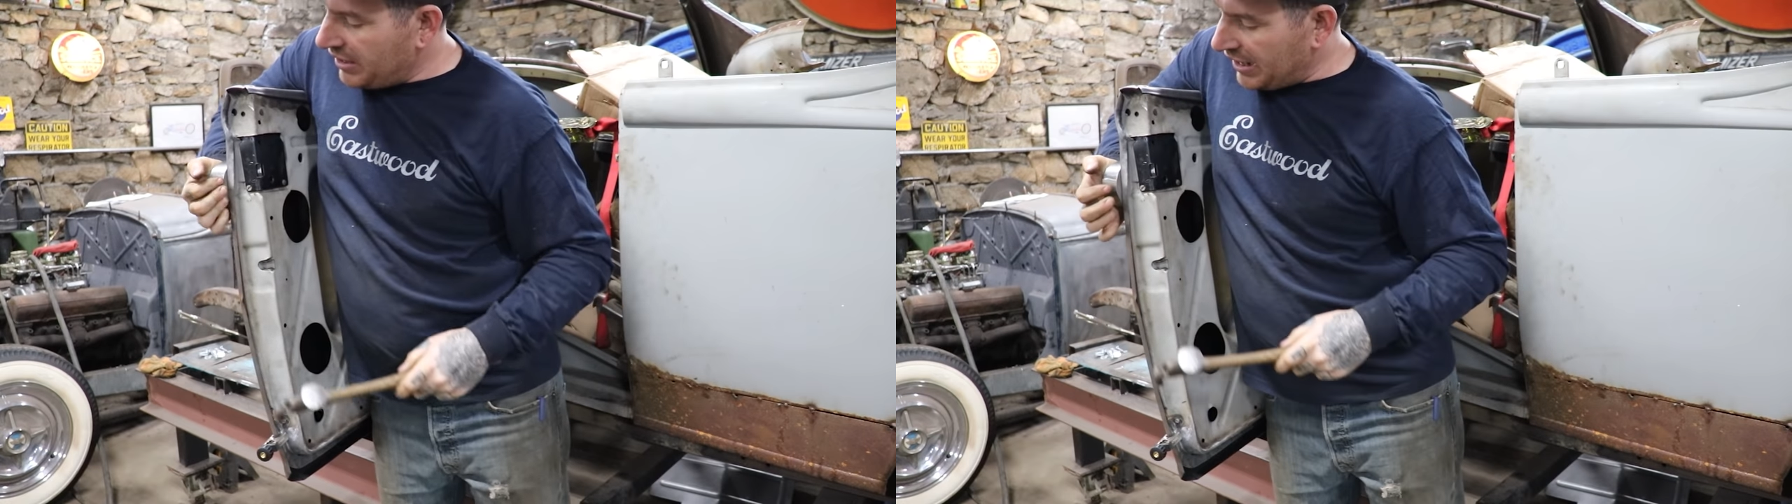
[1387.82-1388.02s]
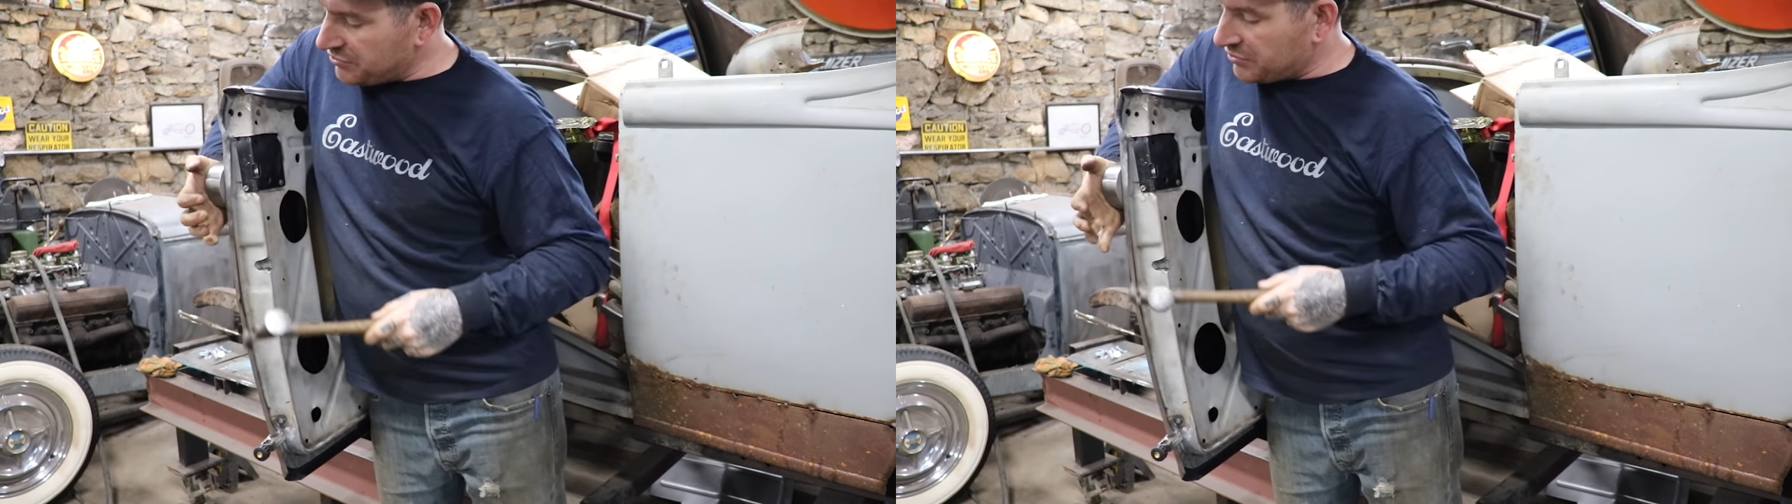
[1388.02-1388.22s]

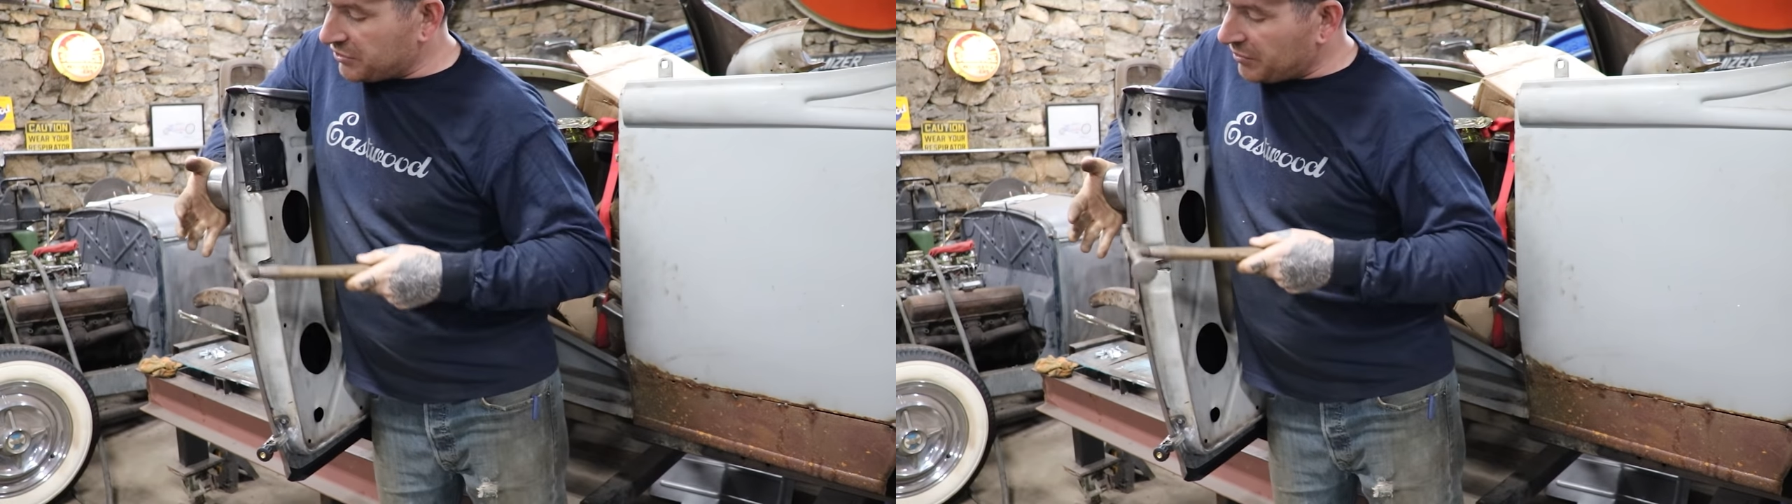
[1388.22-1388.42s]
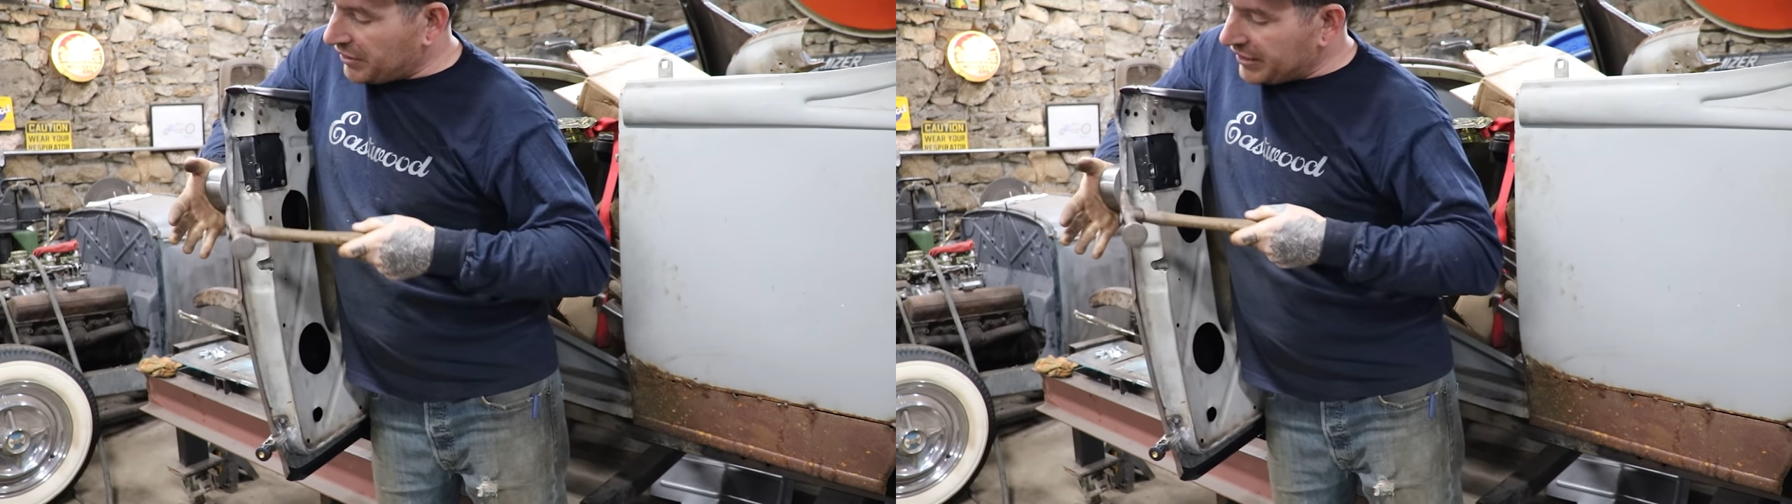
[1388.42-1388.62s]
as we're
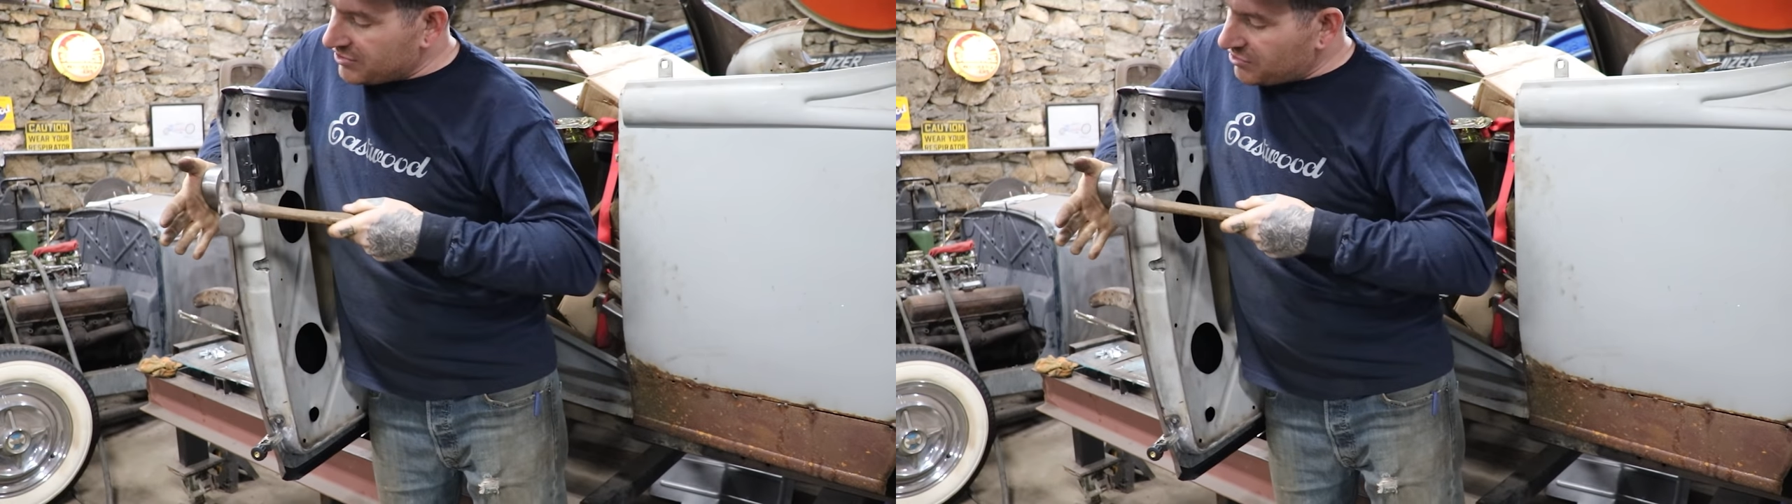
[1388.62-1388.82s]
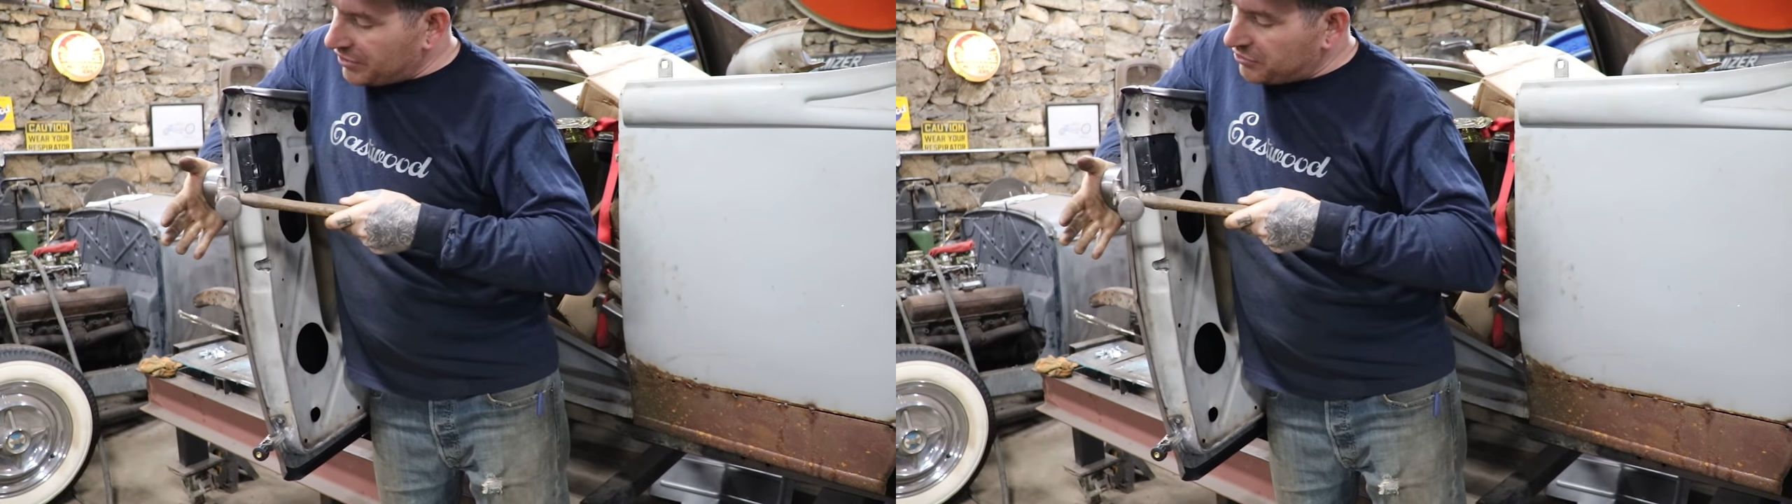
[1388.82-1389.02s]
doing
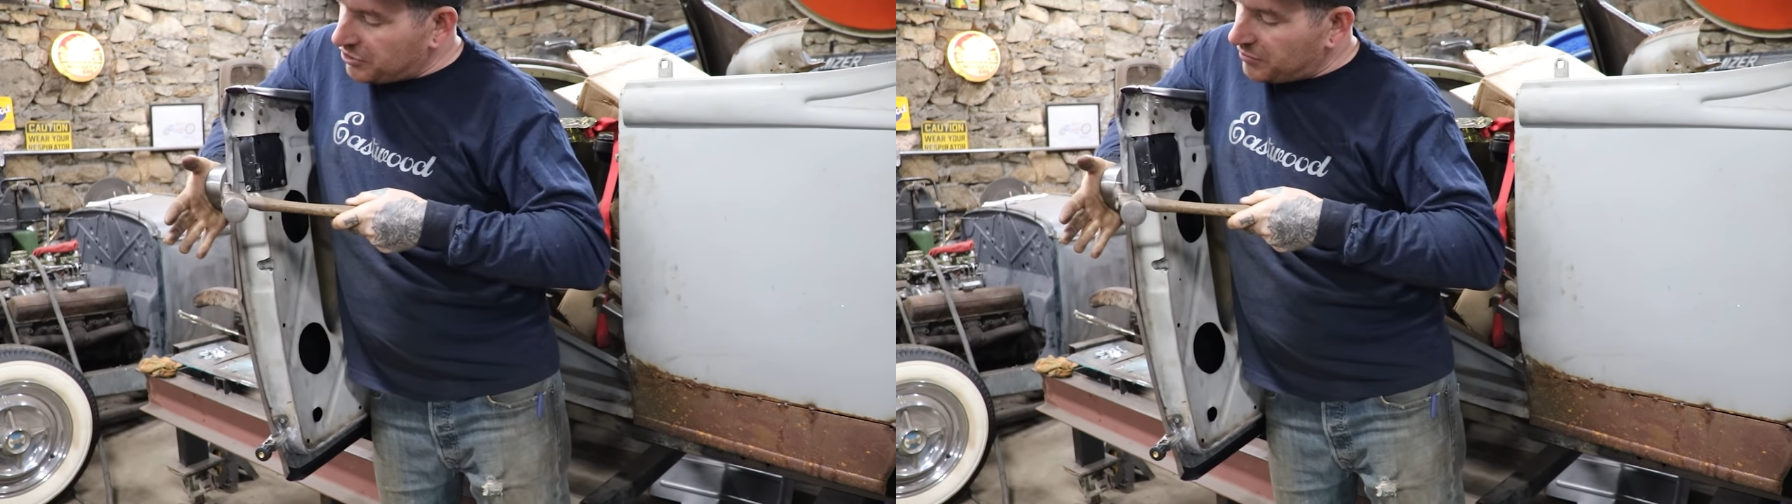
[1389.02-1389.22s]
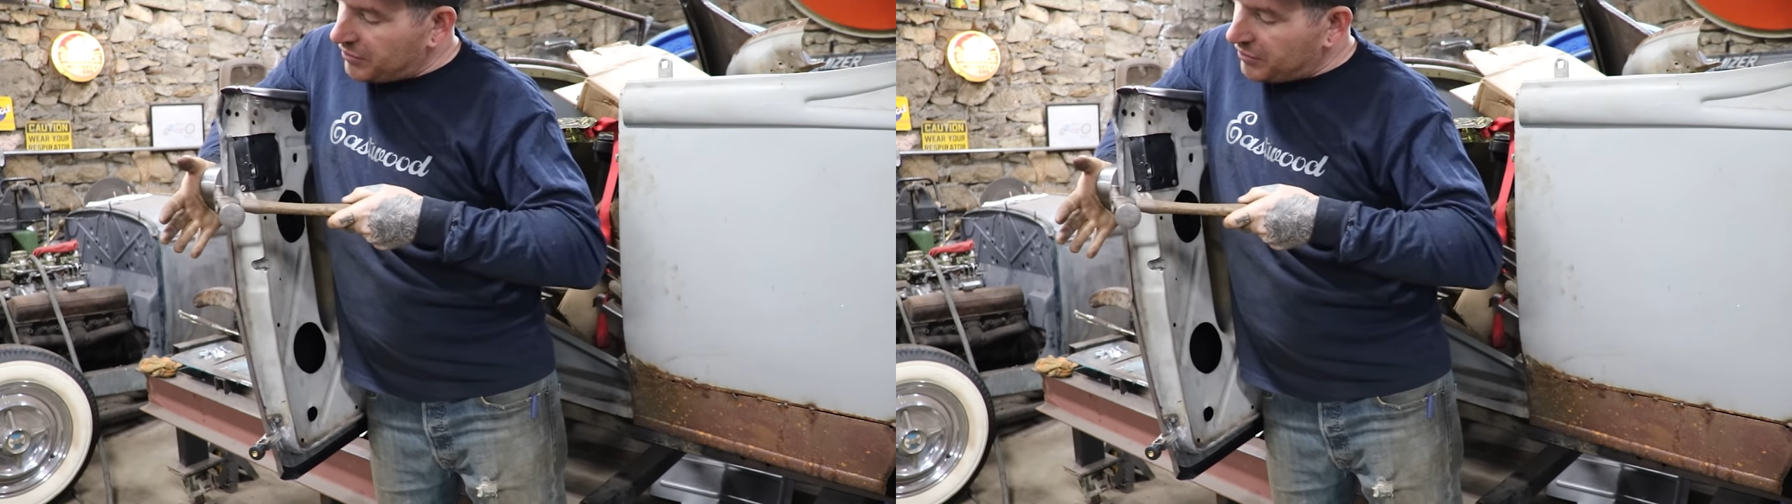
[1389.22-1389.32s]
this. So I usually